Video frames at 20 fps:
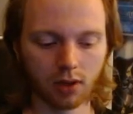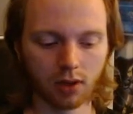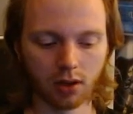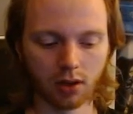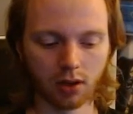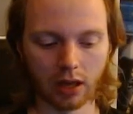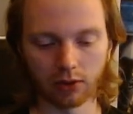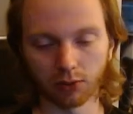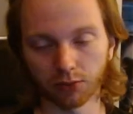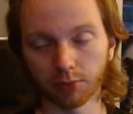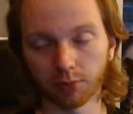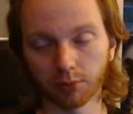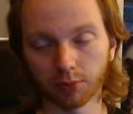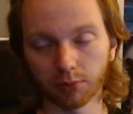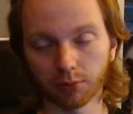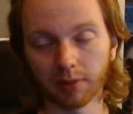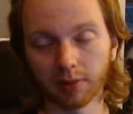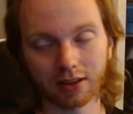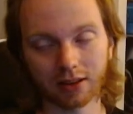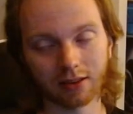So Forbidden
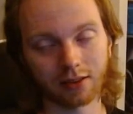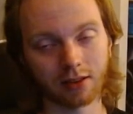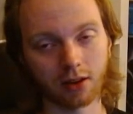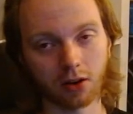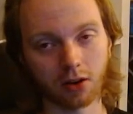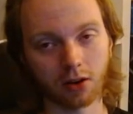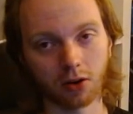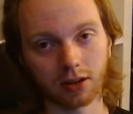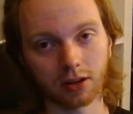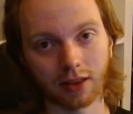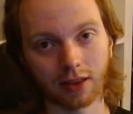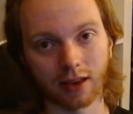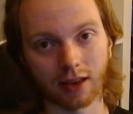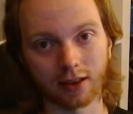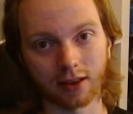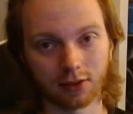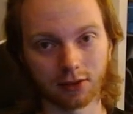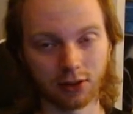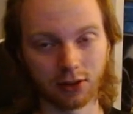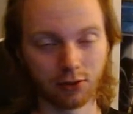Chalice is a card that's
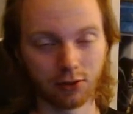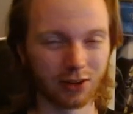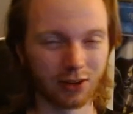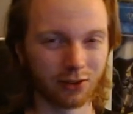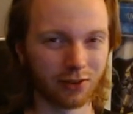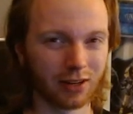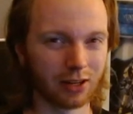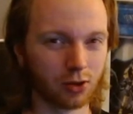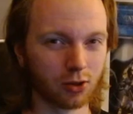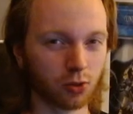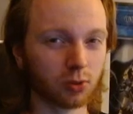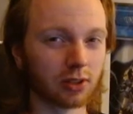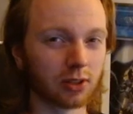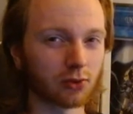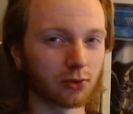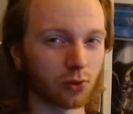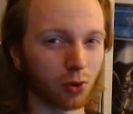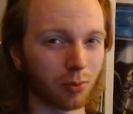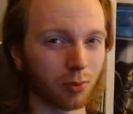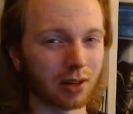actually really, really good this
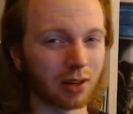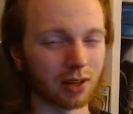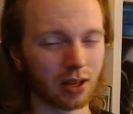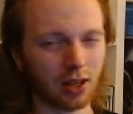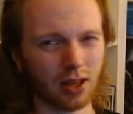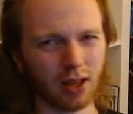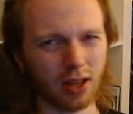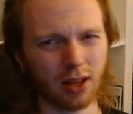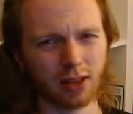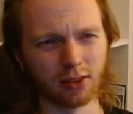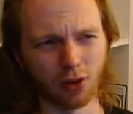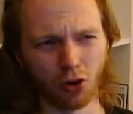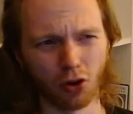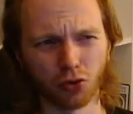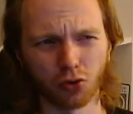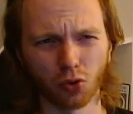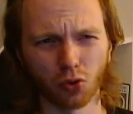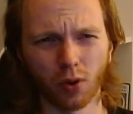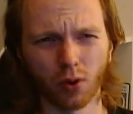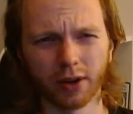format. It's
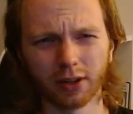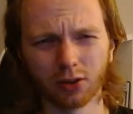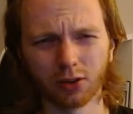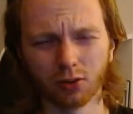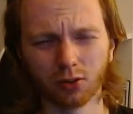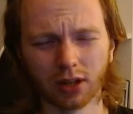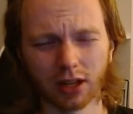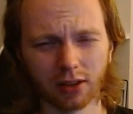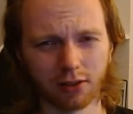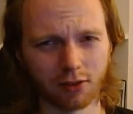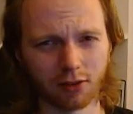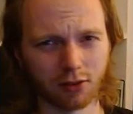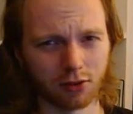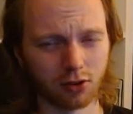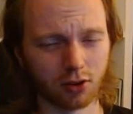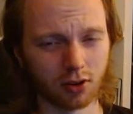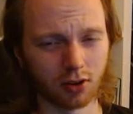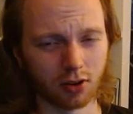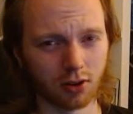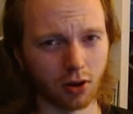also quite good against
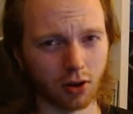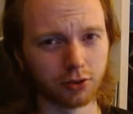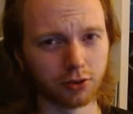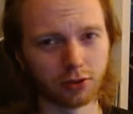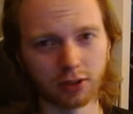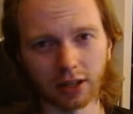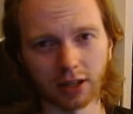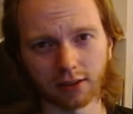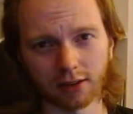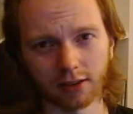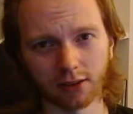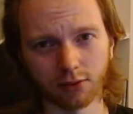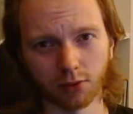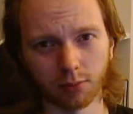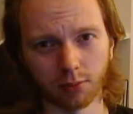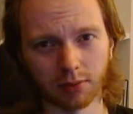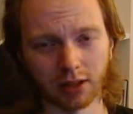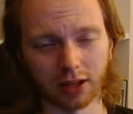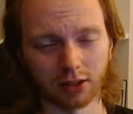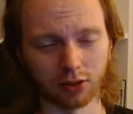the other decks this
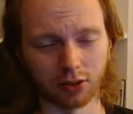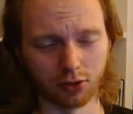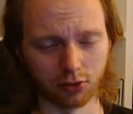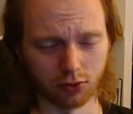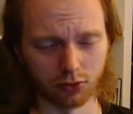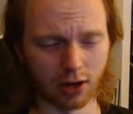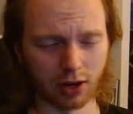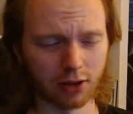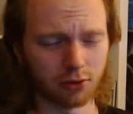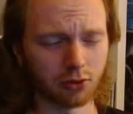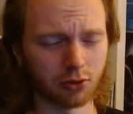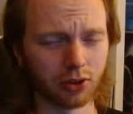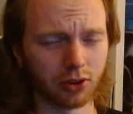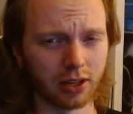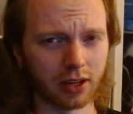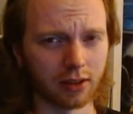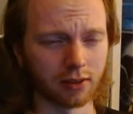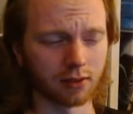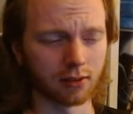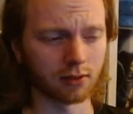format, like the Drytron
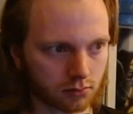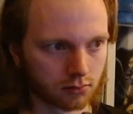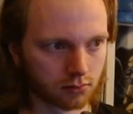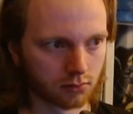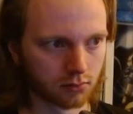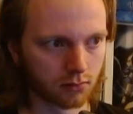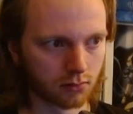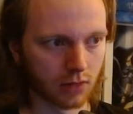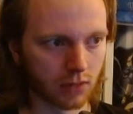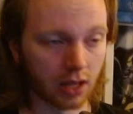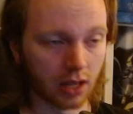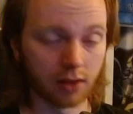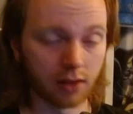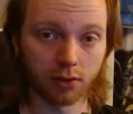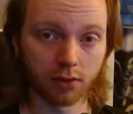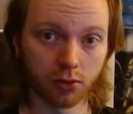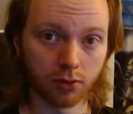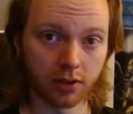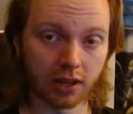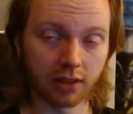decks. It's also
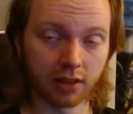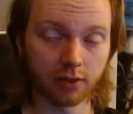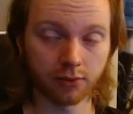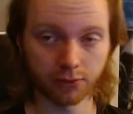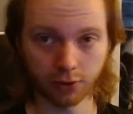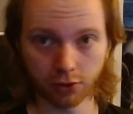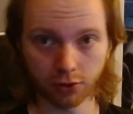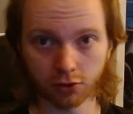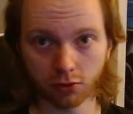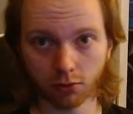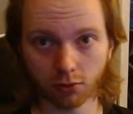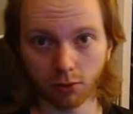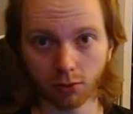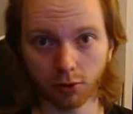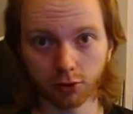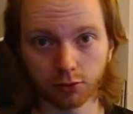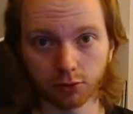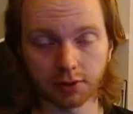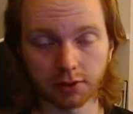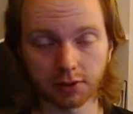good against Virtual
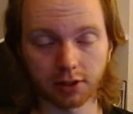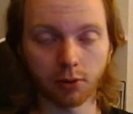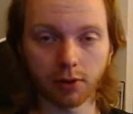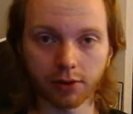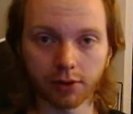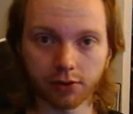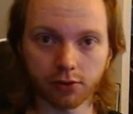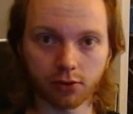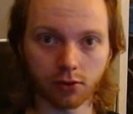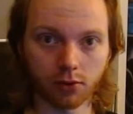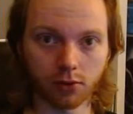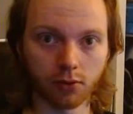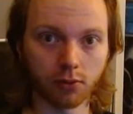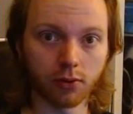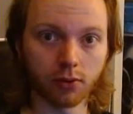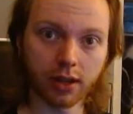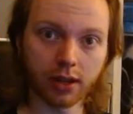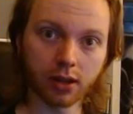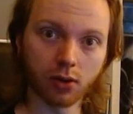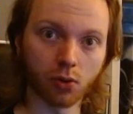World with the Crystal
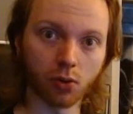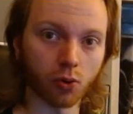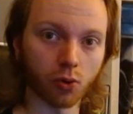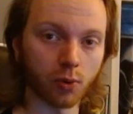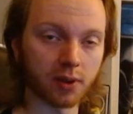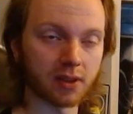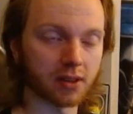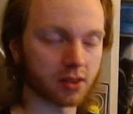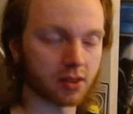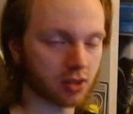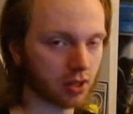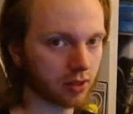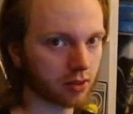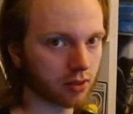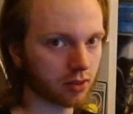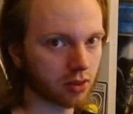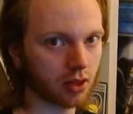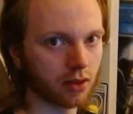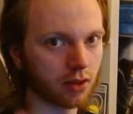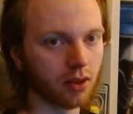Wing or with the Shen
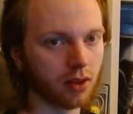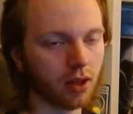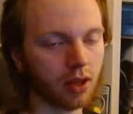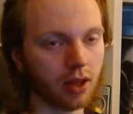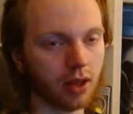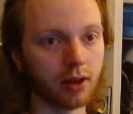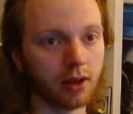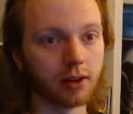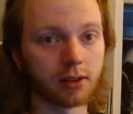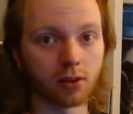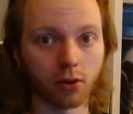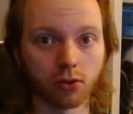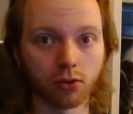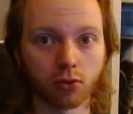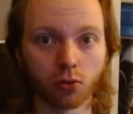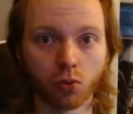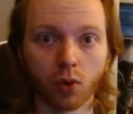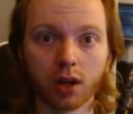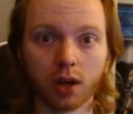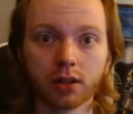Shen, and it's also
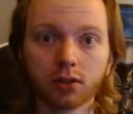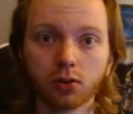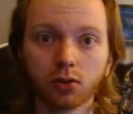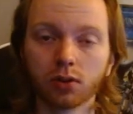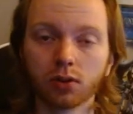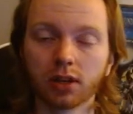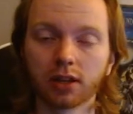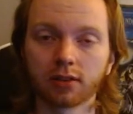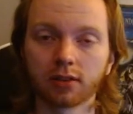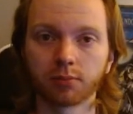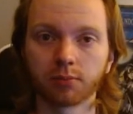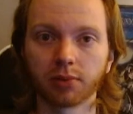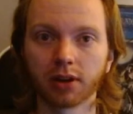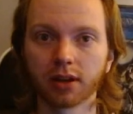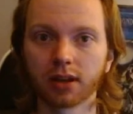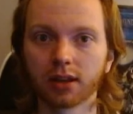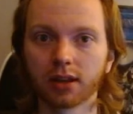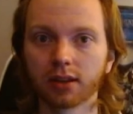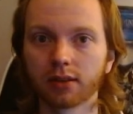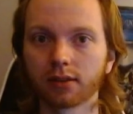quite good against
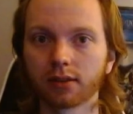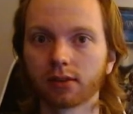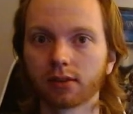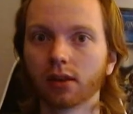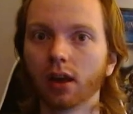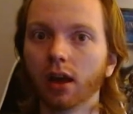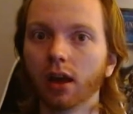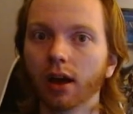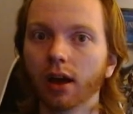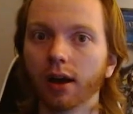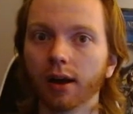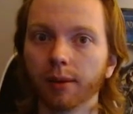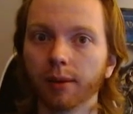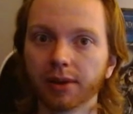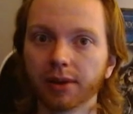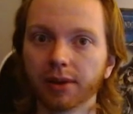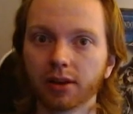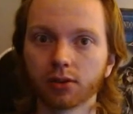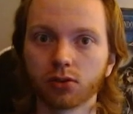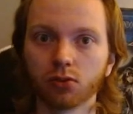Brankets
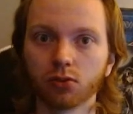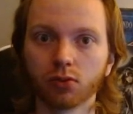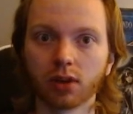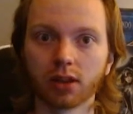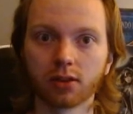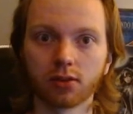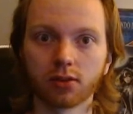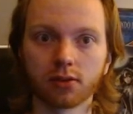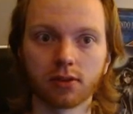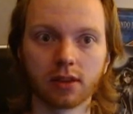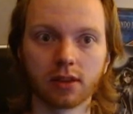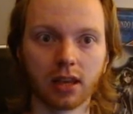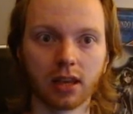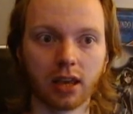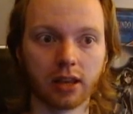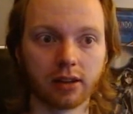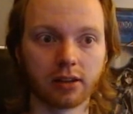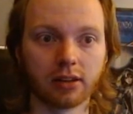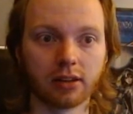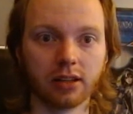because you can just
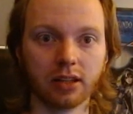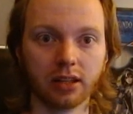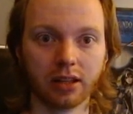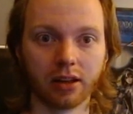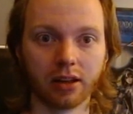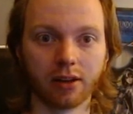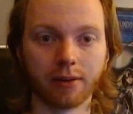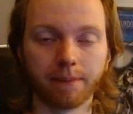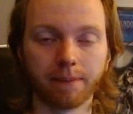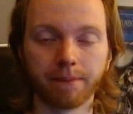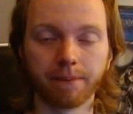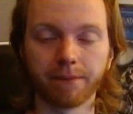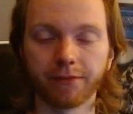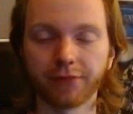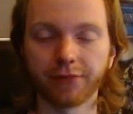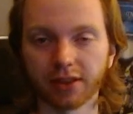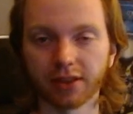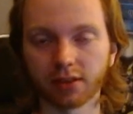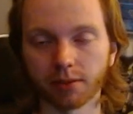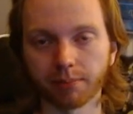negate the
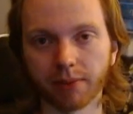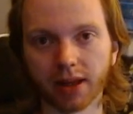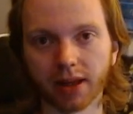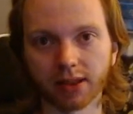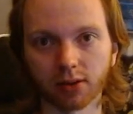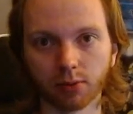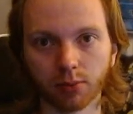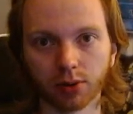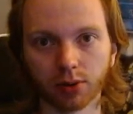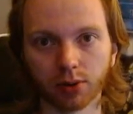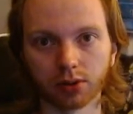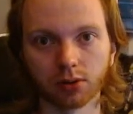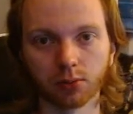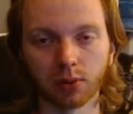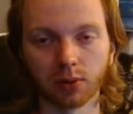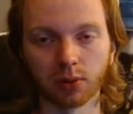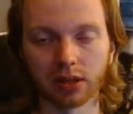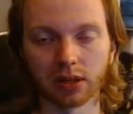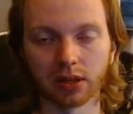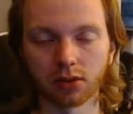face-up Battle Butler,
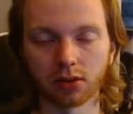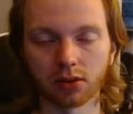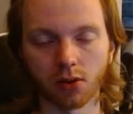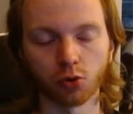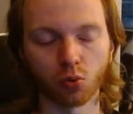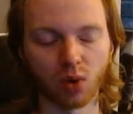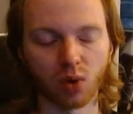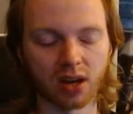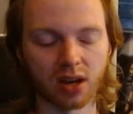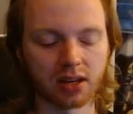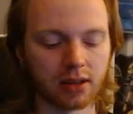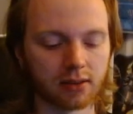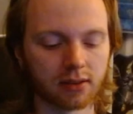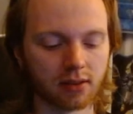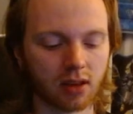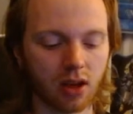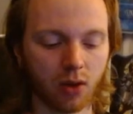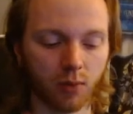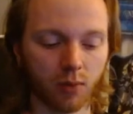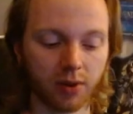which is also quite nice,
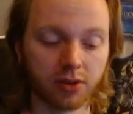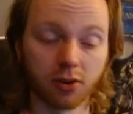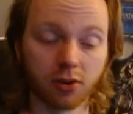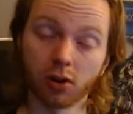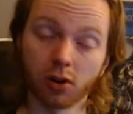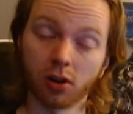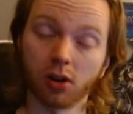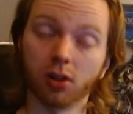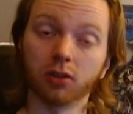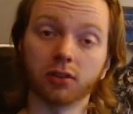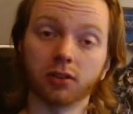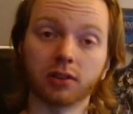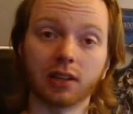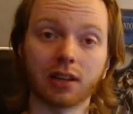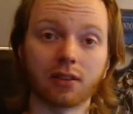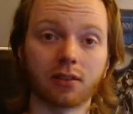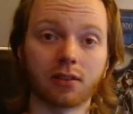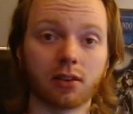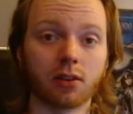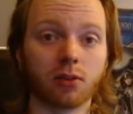which are a lot of
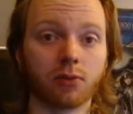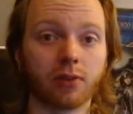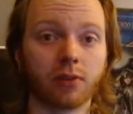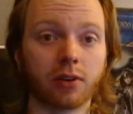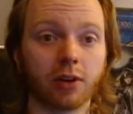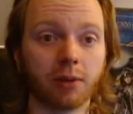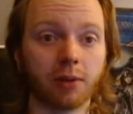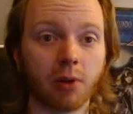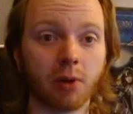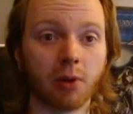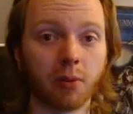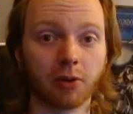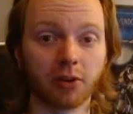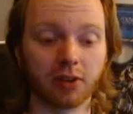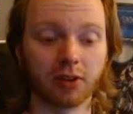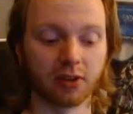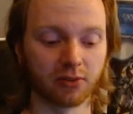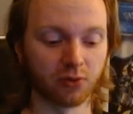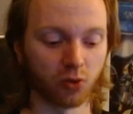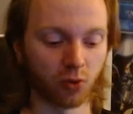decks that are very popular in
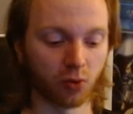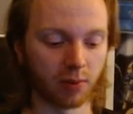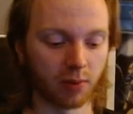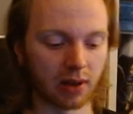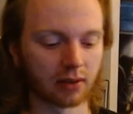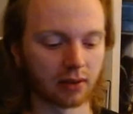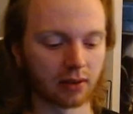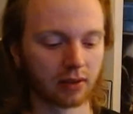this format.